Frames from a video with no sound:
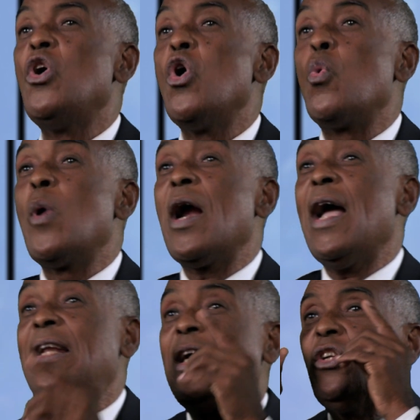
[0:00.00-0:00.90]
We're
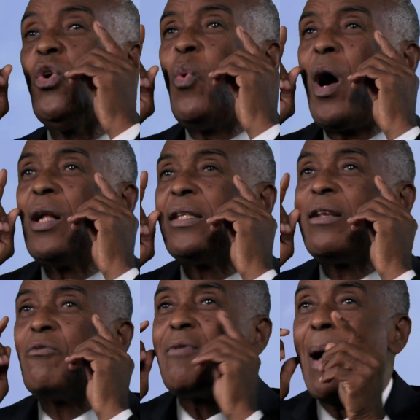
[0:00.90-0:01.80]
heading towards
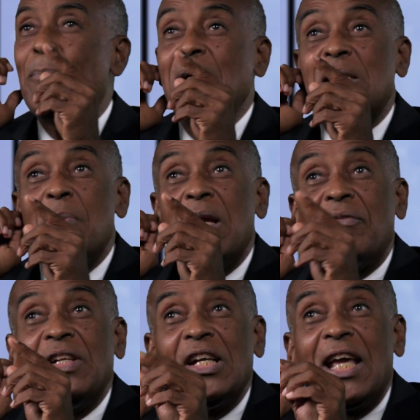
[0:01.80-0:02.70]
the rapids,
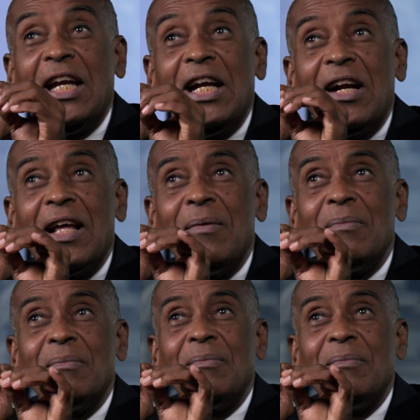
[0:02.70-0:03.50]
beloved. You can hear that?